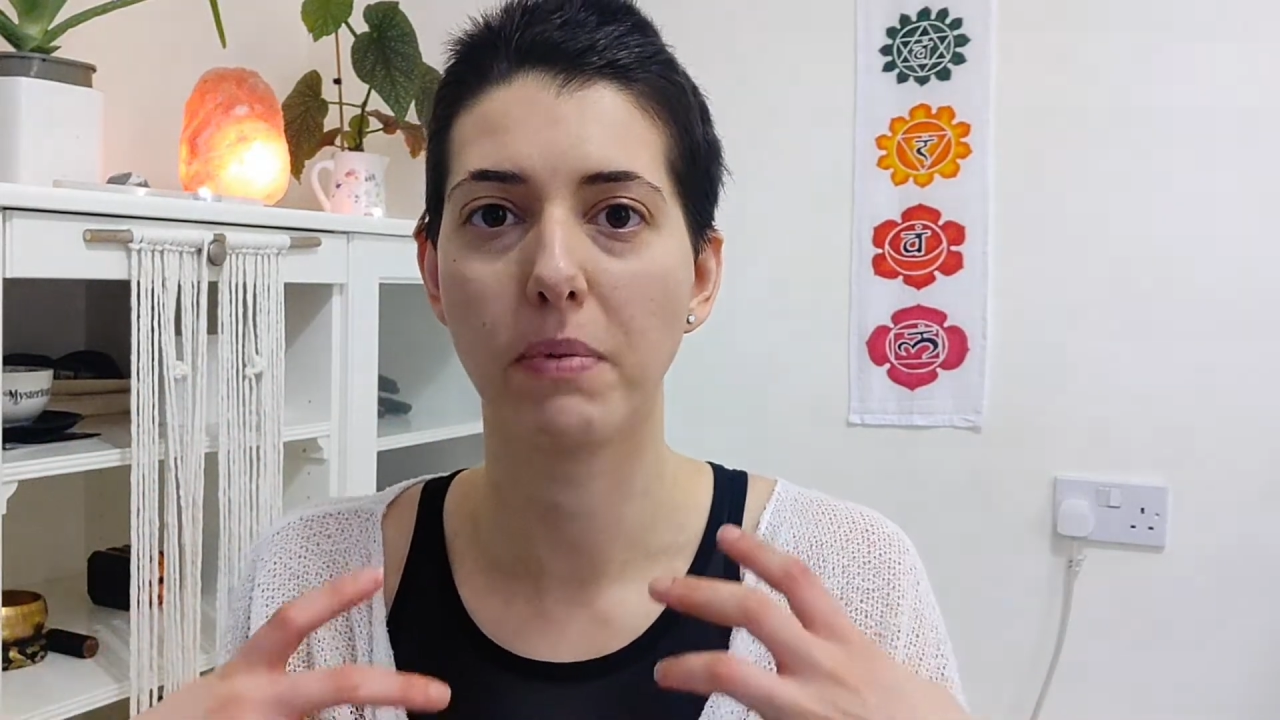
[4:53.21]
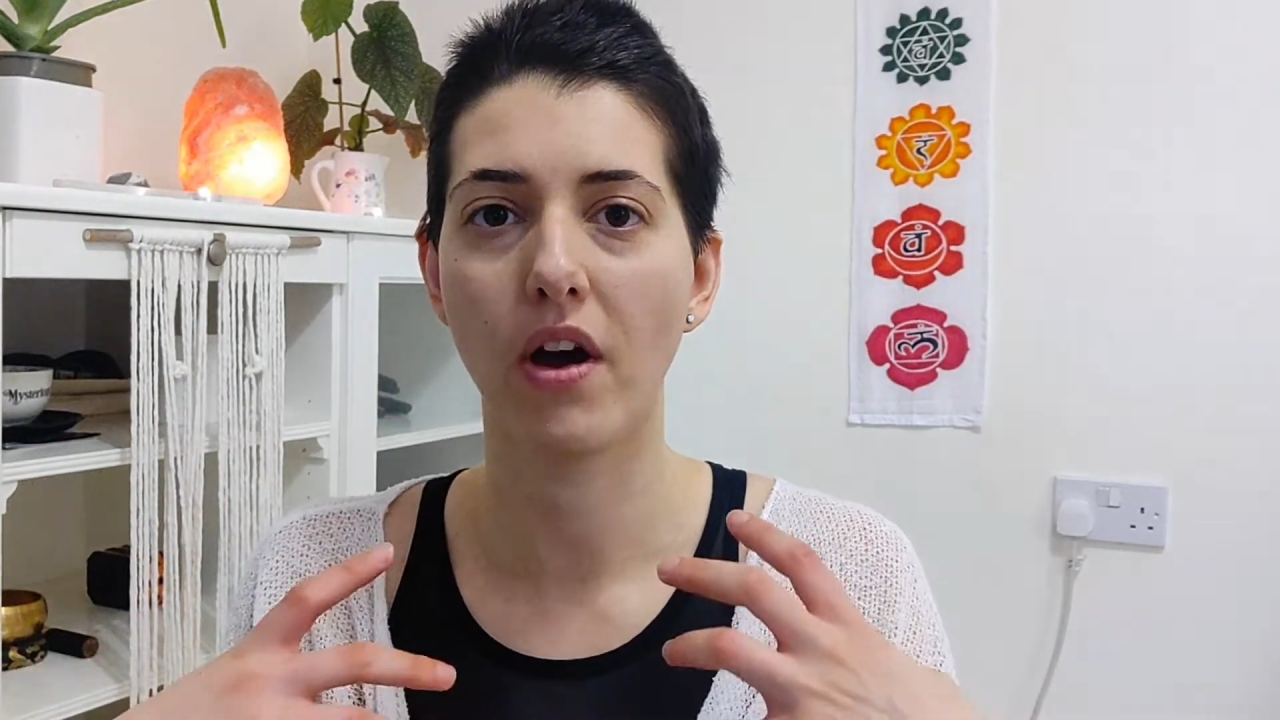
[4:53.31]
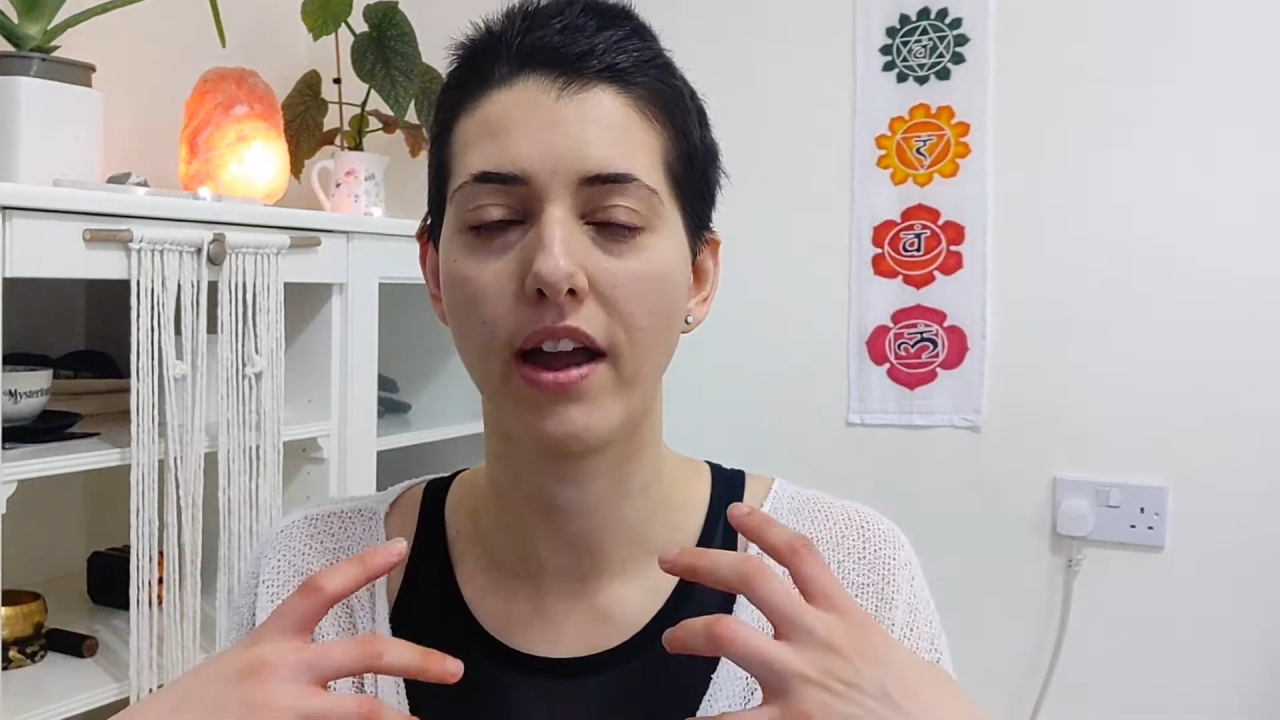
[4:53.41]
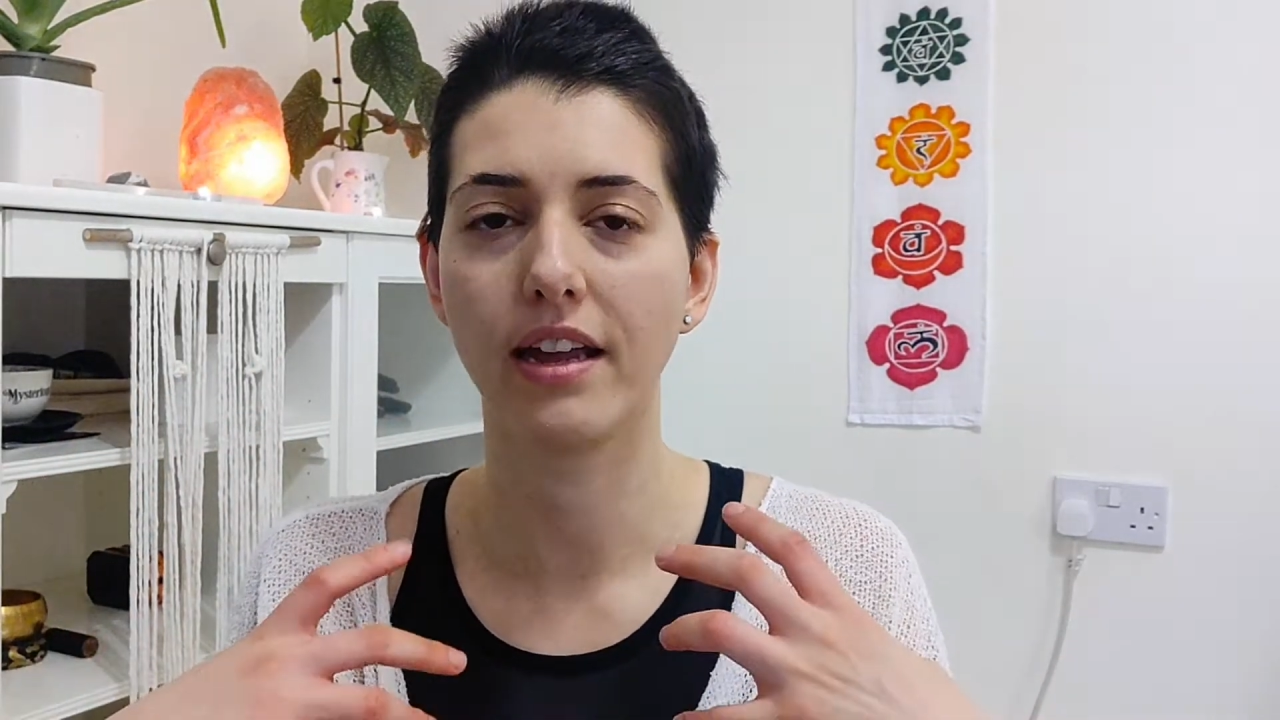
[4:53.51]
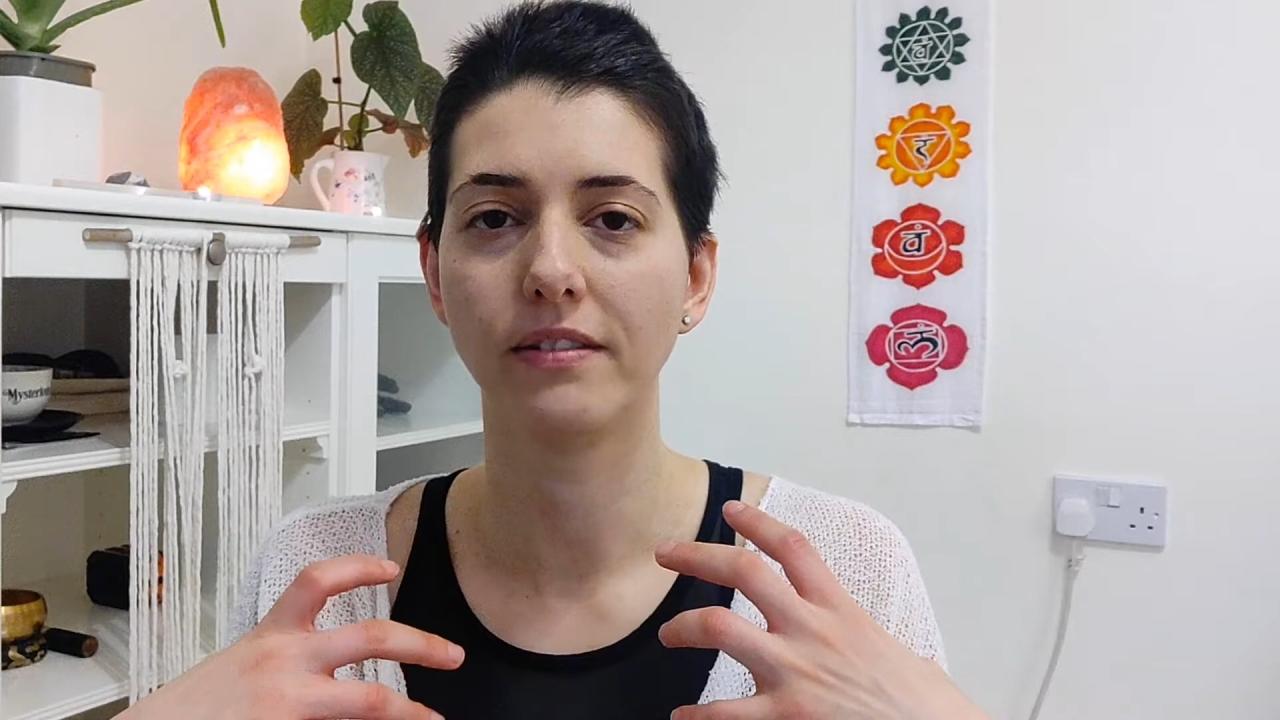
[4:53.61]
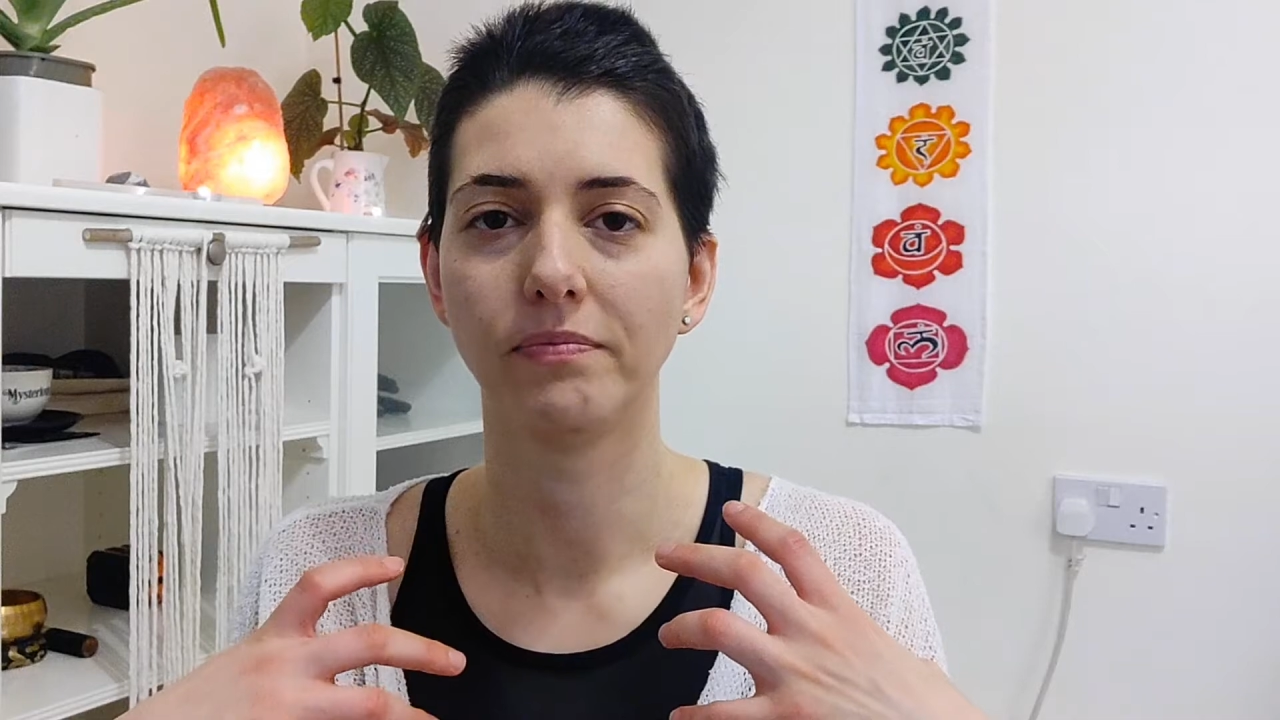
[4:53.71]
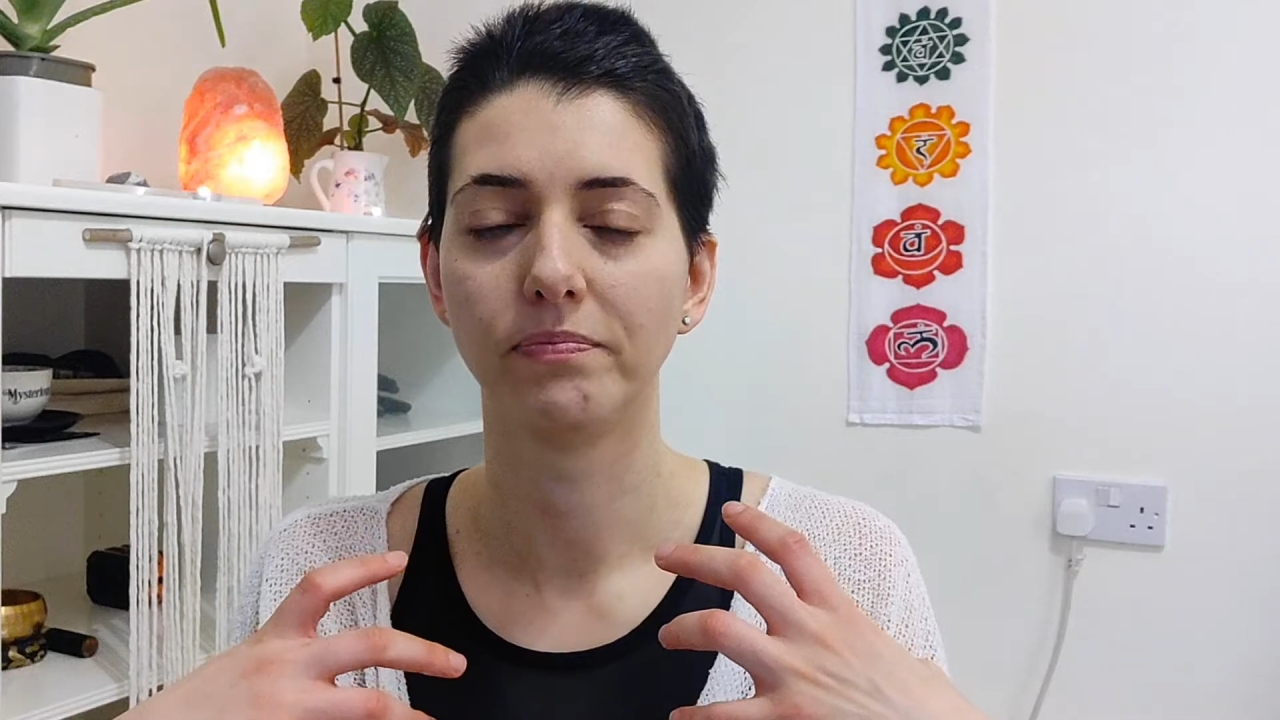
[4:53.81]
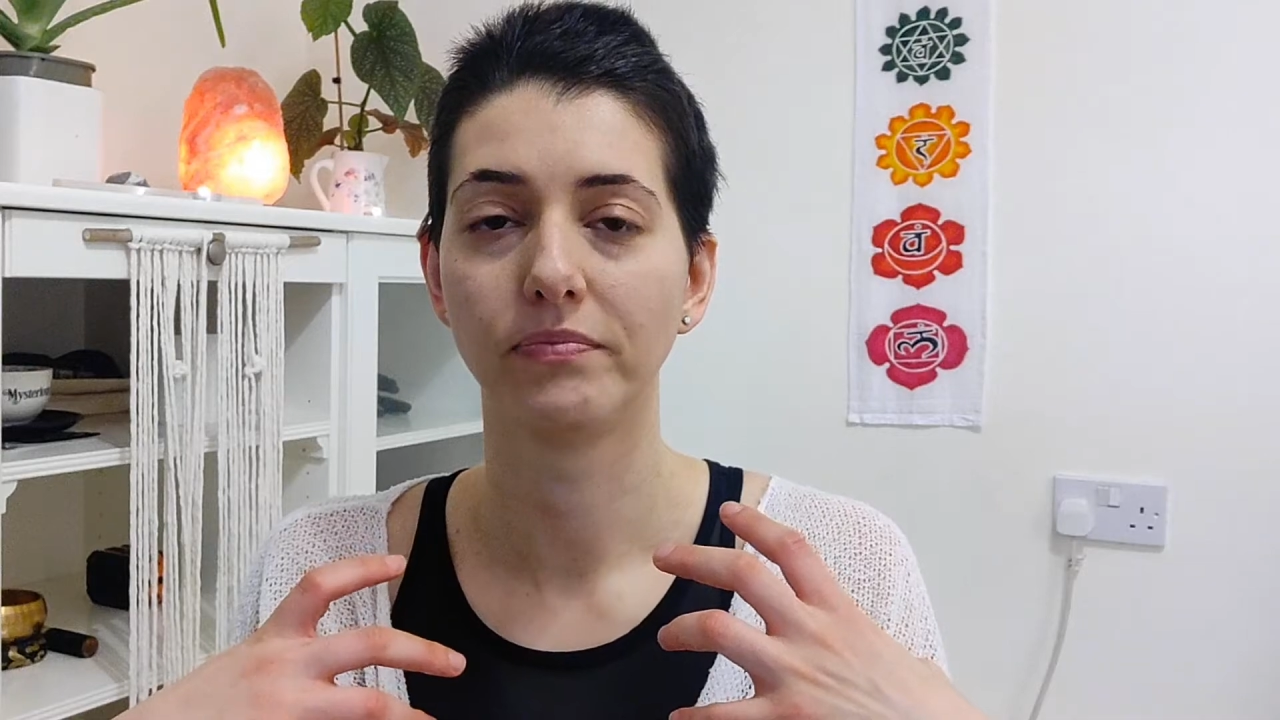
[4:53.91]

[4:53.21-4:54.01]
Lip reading: by